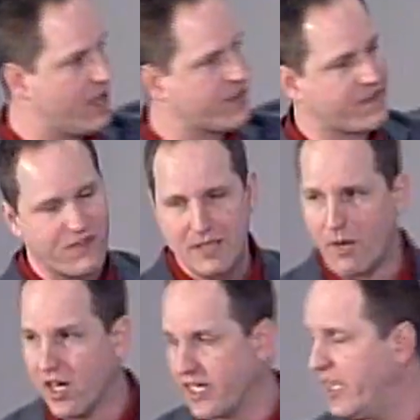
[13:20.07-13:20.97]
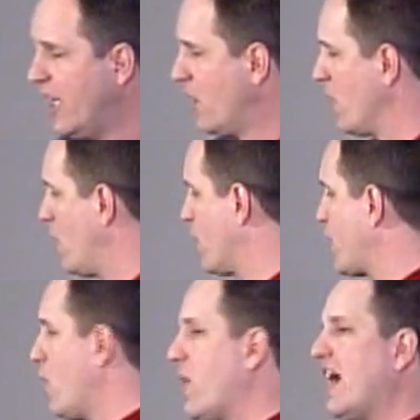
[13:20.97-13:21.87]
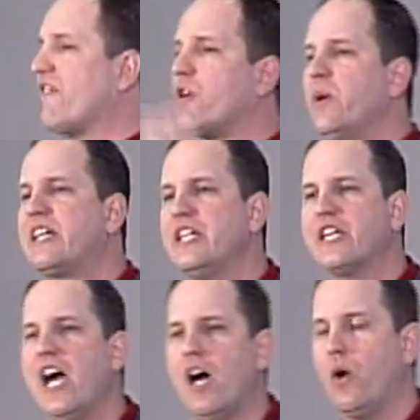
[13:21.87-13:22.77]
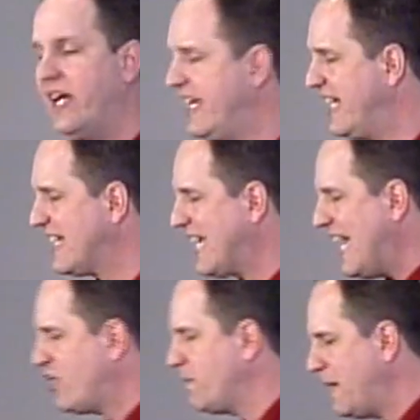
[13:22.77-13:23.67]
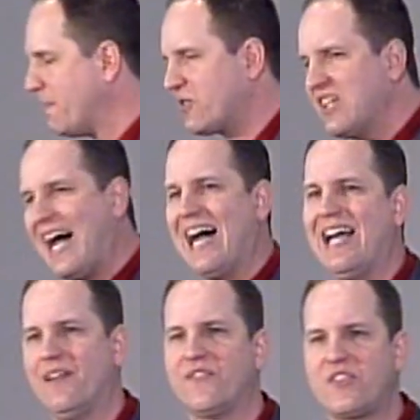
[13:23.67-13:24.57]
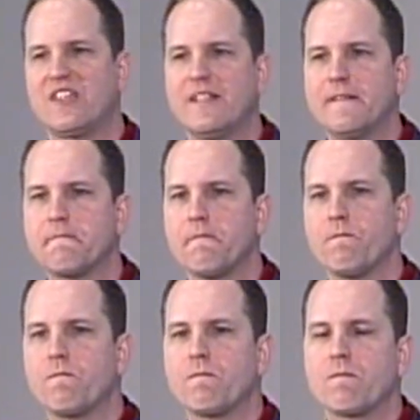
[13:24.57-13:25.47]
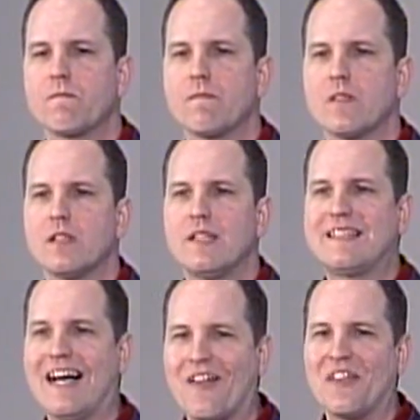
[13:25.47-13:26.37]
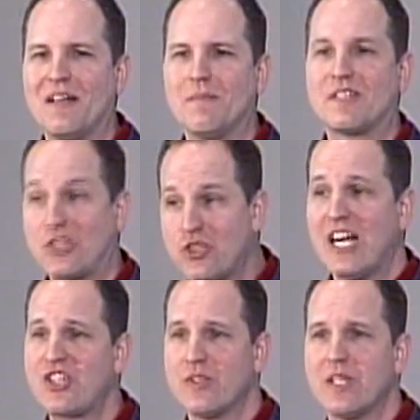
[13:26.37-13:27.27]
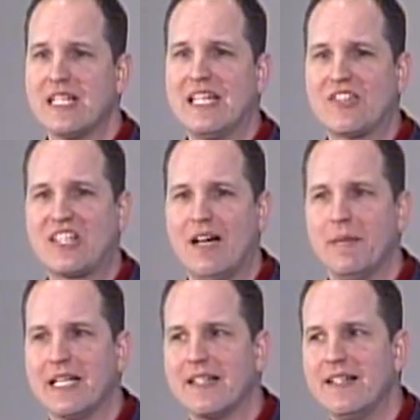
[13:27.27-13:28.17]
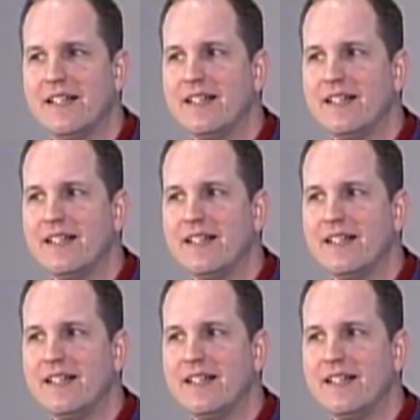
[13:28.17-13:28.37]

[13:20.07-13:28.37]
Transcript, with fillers: to go over to the flea market, or, or go wherever we can go and, and engage in people's lives to tell them destruction really is coming.